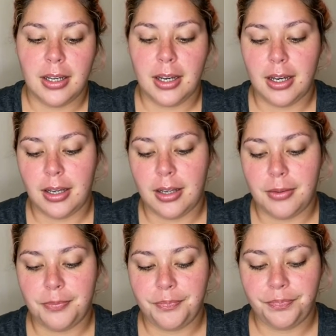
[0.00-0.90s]

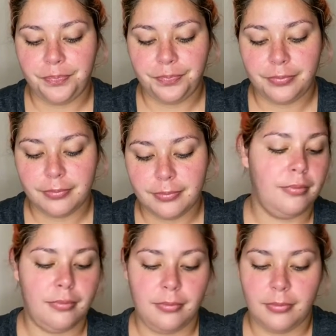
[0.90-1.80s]
And
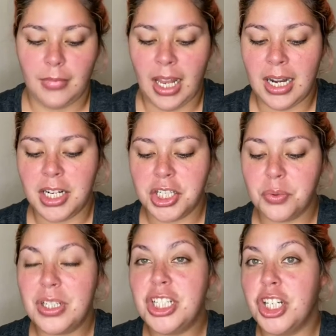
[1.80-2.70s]
I just
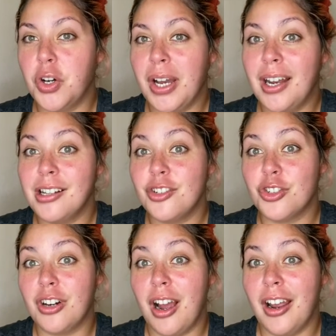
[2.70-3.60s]
wanted to go ahead and
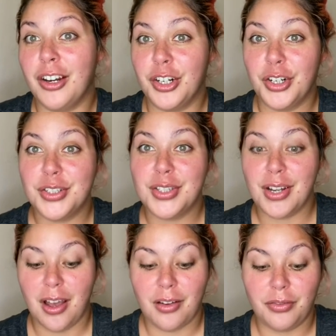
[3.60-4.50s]
try her stuff